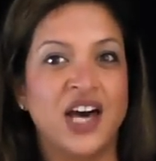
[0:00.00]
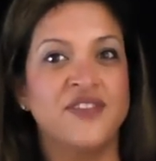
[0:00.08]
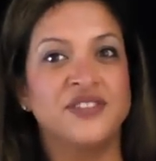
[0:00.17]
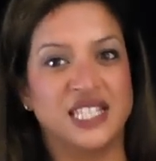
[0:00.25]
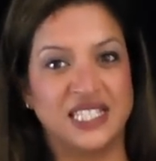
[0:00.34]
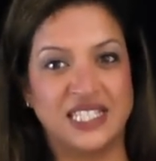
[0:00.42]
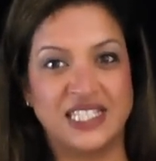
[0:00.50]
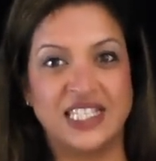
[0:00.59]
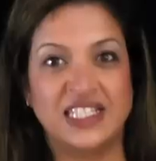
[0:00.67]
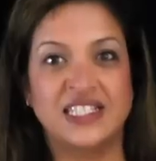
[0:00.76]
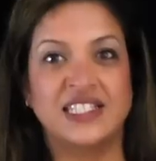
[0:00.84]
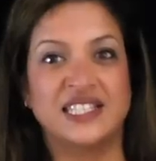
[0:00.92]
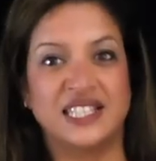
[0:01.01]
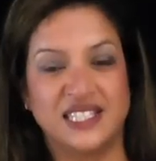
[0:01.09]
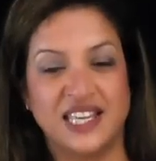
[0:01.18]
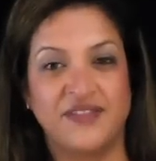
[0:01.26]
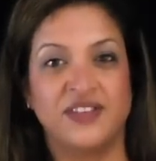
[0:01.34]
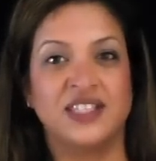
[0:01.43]
C6,
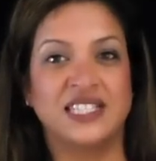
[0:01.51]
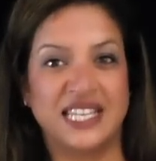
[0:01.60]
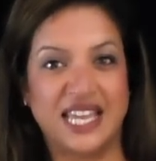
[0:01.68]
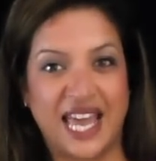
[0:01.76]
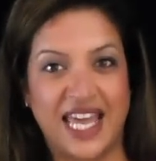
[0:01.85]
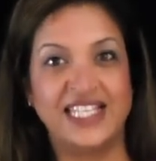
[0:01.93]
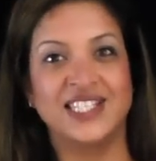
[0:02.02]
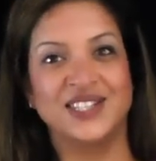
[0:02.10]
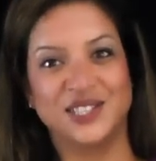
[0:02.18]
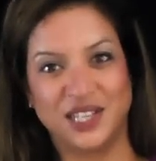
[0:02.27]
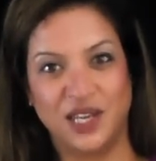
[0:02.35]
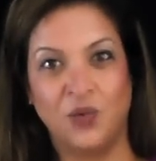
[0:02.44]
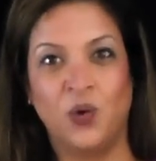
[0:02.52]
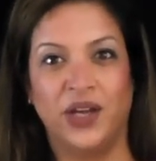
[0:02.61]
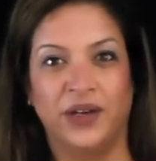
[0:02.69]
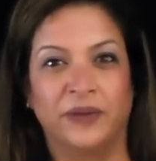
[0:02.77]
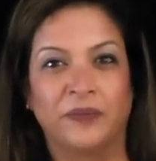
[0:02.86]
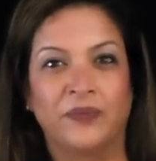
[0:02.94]
C7, C8 and
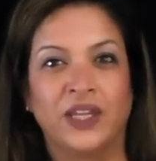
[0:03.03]
T1.